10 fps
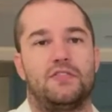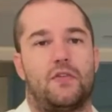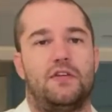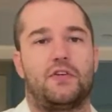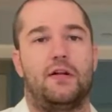
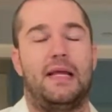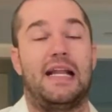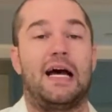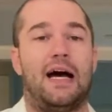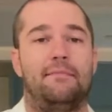So these are going to be
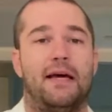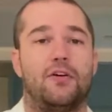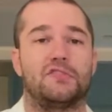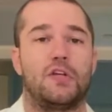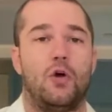
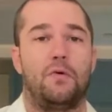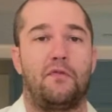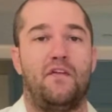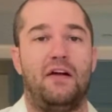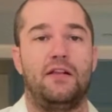nonmetals
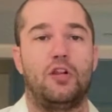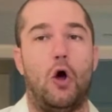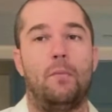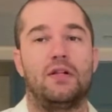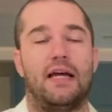with very
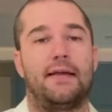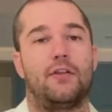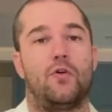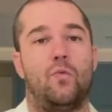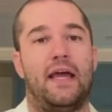low
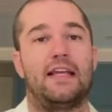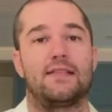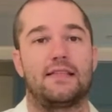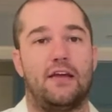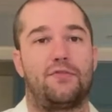molecular
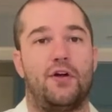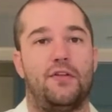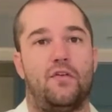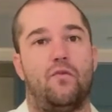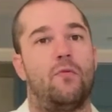weights if they're
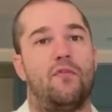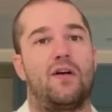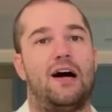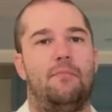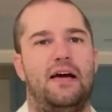in the form of
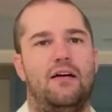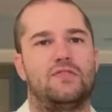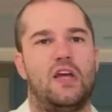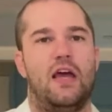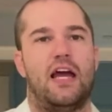
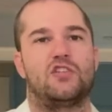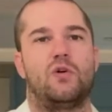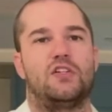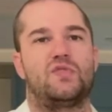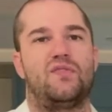compounds, as
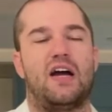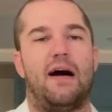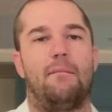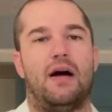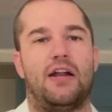well as we've
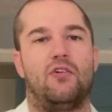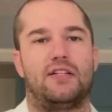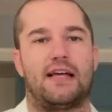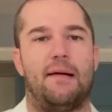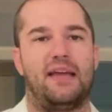got
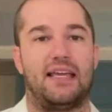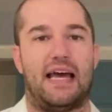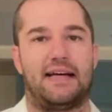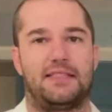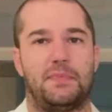monoatomic
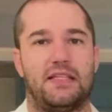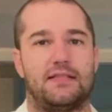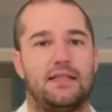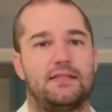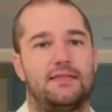gas
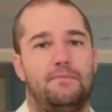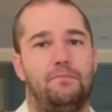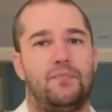species.